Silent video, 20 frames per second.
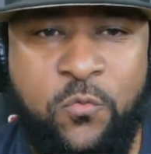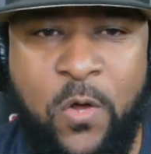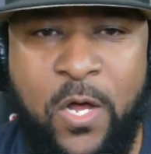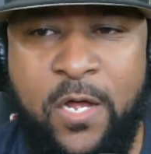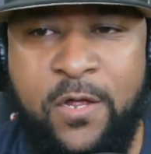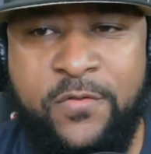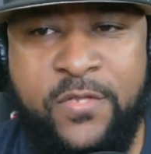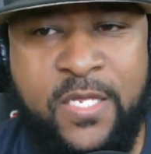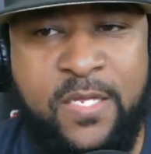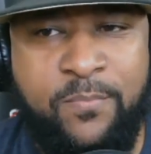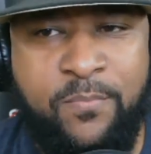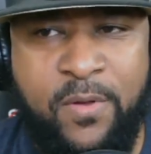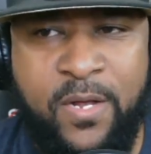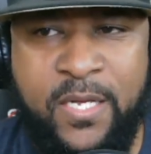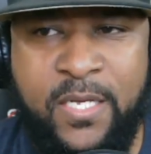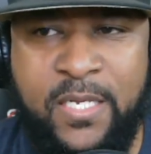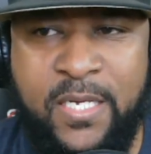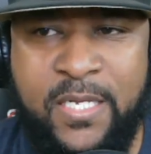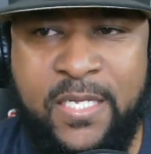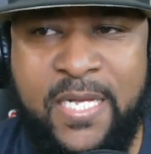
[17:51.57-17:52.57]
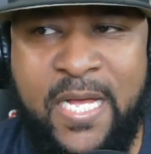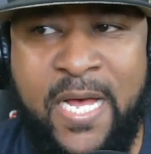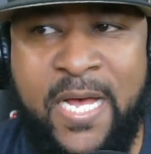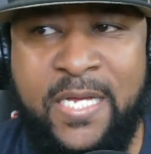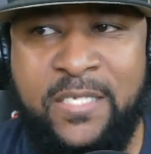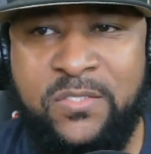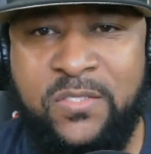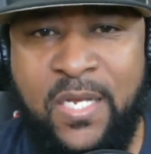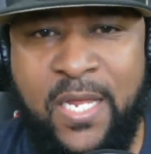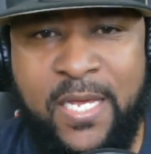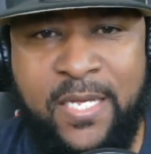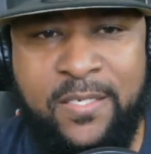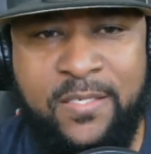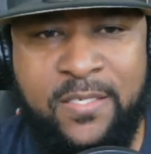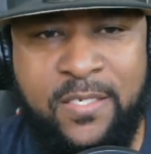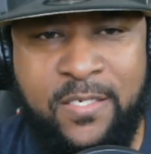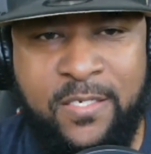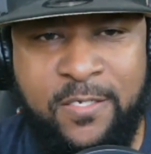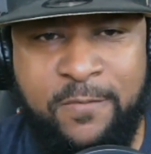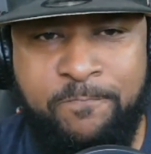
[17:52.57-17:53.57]
why aren't they bringing in guys like
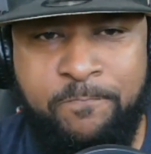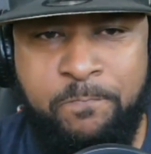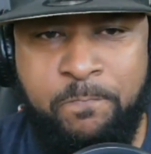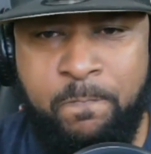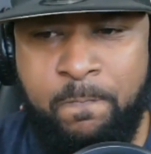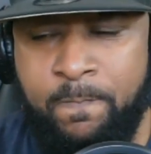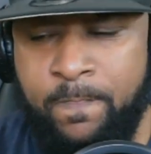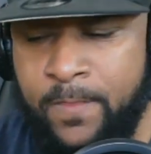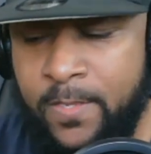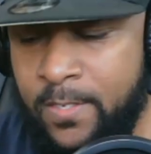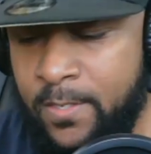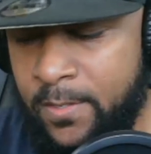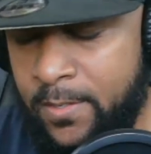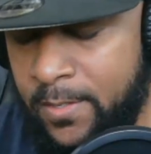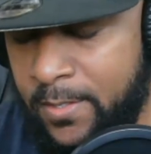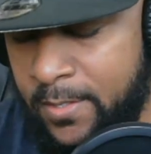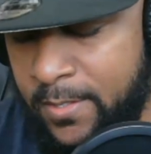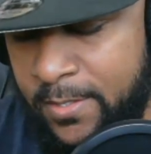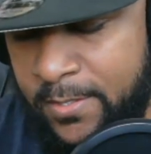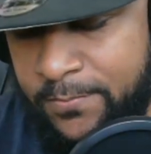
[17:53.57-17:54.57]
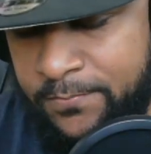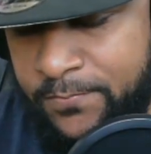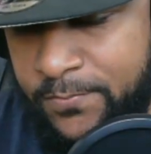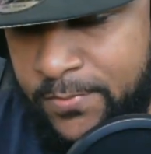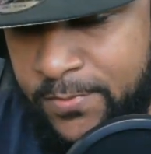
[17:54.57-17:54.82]
uh, uh, uh,